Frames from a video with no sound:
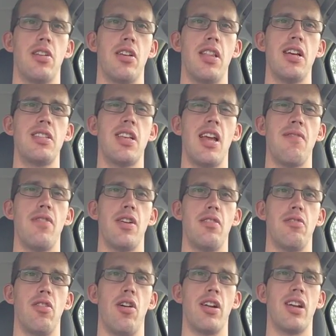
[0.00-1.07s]
So that's
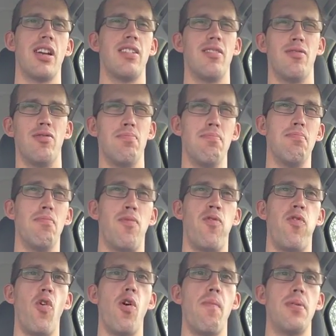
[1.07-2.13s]
even like
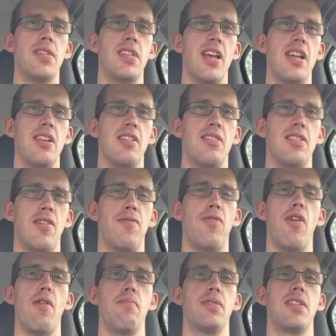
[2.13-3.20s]
4% to
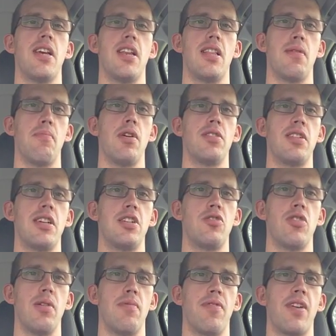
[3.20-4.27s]
5% at the most
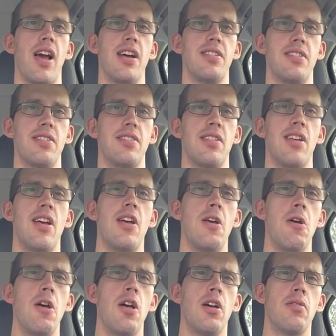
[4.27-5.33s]
extreme of cases.
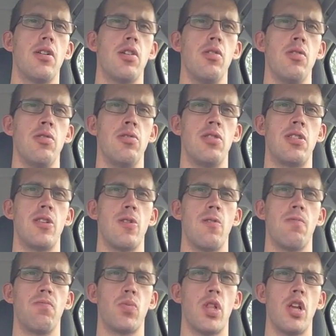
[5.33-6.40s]
Because
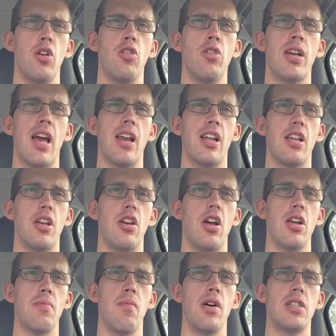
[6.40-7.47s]
you look at it, you
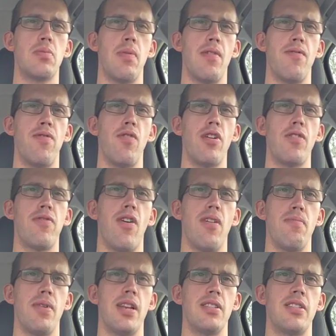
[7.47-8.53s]
might spend
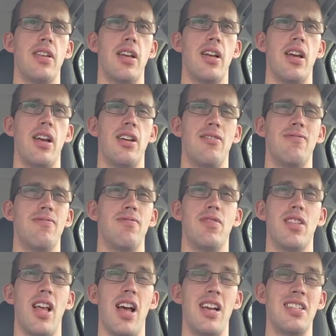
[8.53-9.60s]
45 minutes a
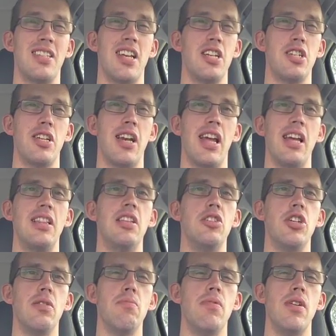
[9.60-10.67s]
session in the
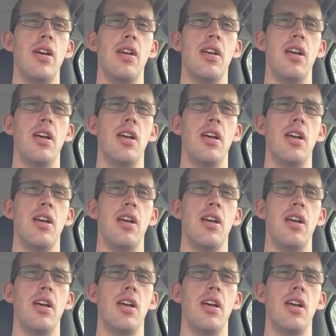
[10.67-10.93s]
gym.